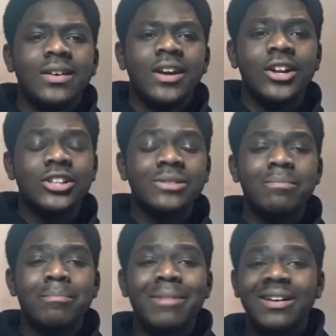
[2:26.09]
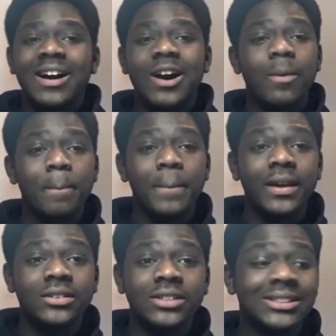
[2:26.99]
it doesn't matter how
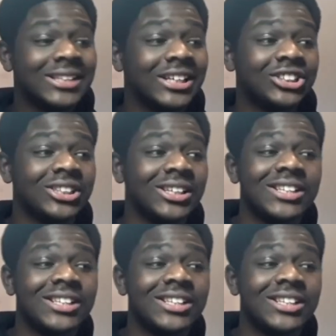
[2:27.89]
big the intention is.